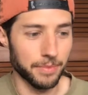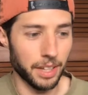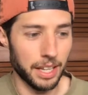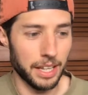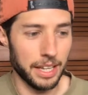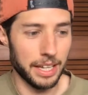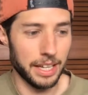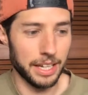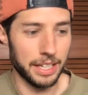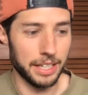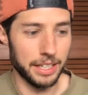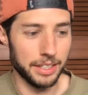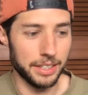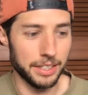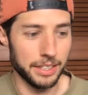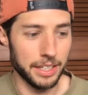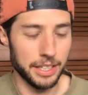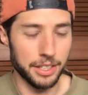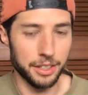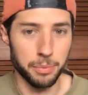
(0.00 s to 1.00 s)
And
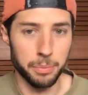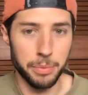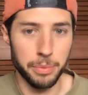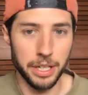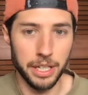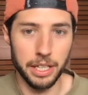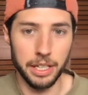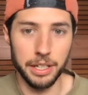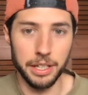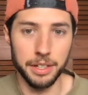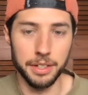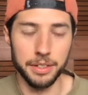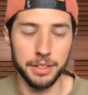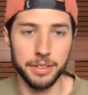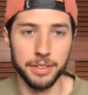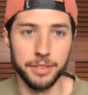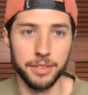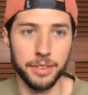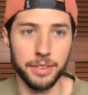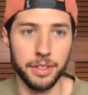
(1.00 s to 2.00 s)
it's been
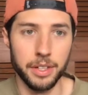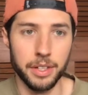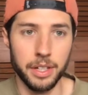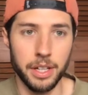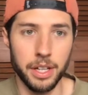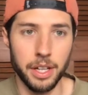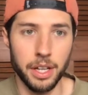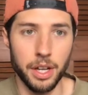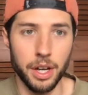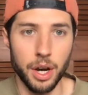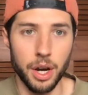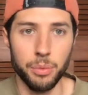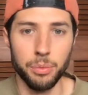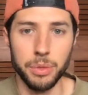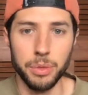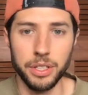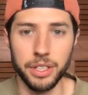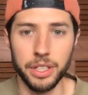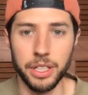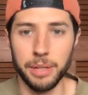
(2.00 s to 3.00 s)
a
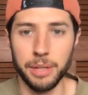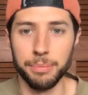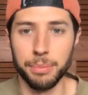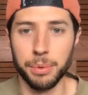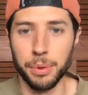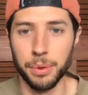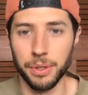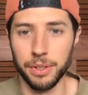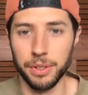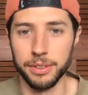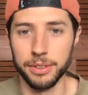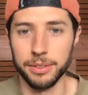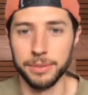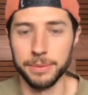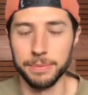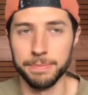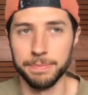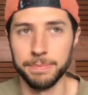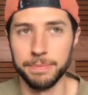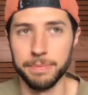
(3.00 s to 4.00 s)
really important
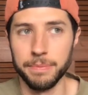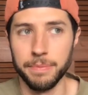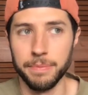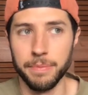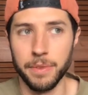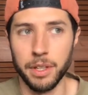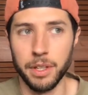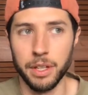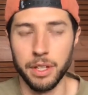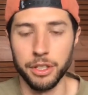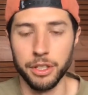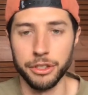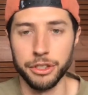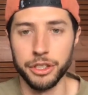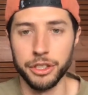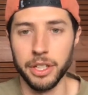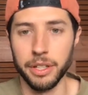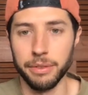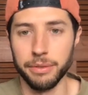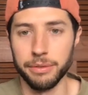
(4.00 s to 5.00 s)

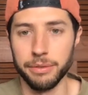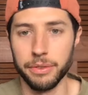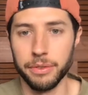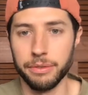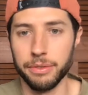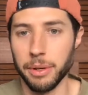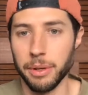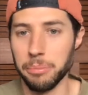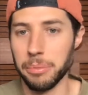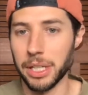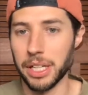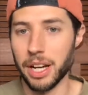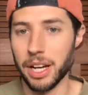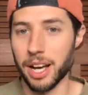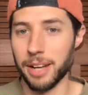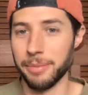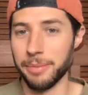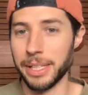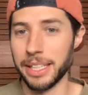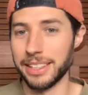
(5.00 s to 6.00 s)
shift from
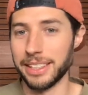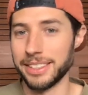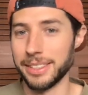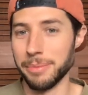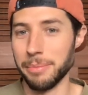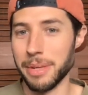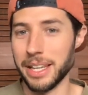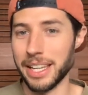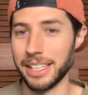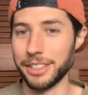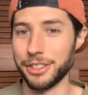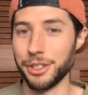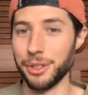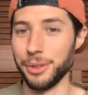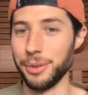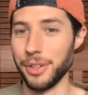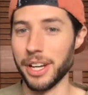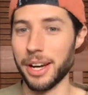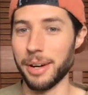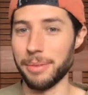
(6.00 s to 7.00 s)
becoming to being
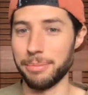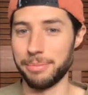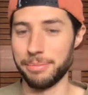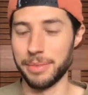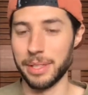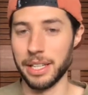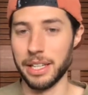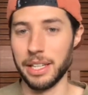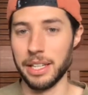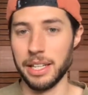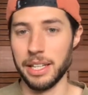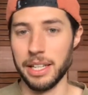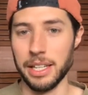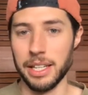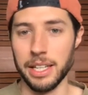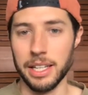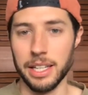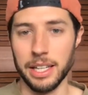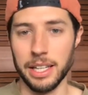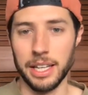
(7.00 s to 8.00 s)
tuned up.
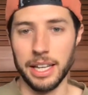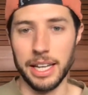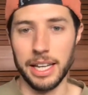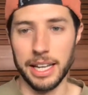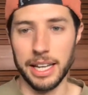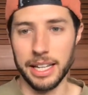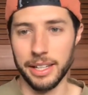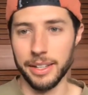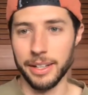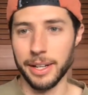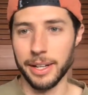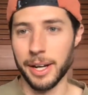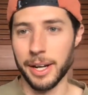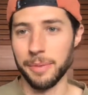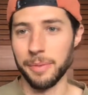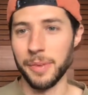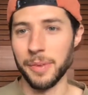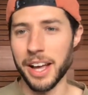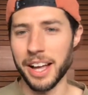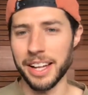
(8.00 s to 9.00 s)
And
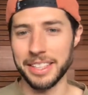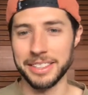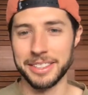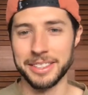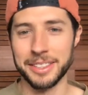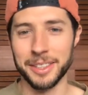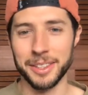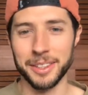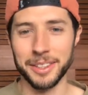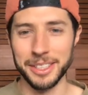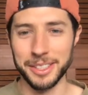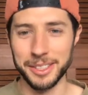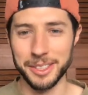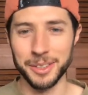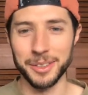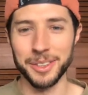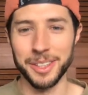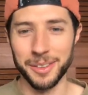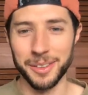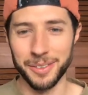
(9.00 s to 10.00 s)
not necessarily
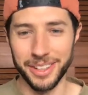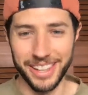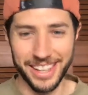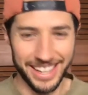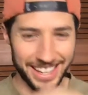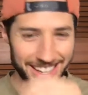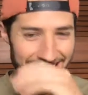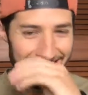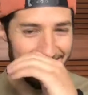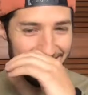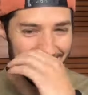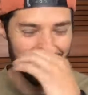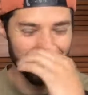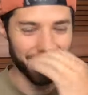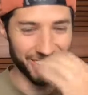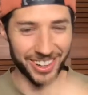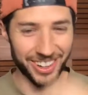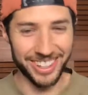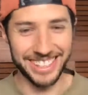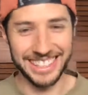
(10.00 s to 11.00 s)
tuned up in the
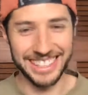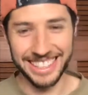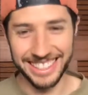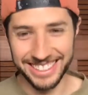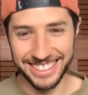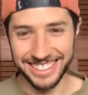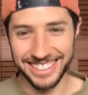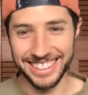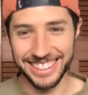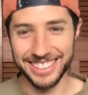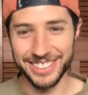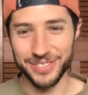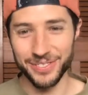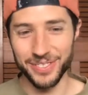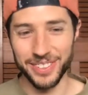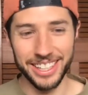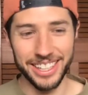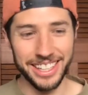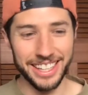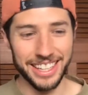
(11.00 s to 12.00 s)
partying sense,
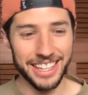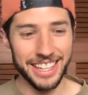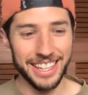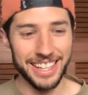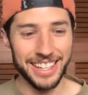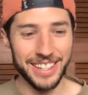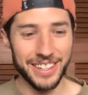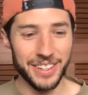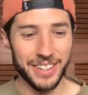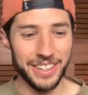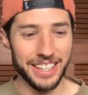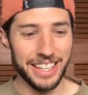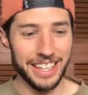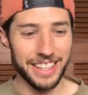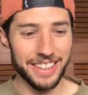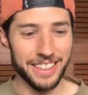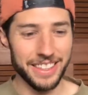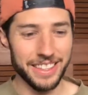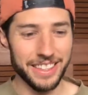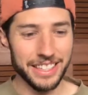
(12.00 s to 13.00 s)
but
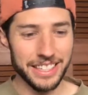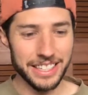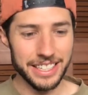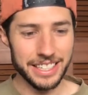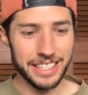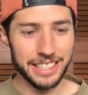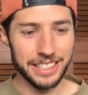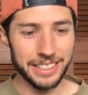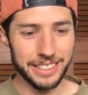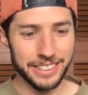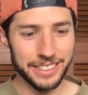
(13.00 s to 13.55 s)
in the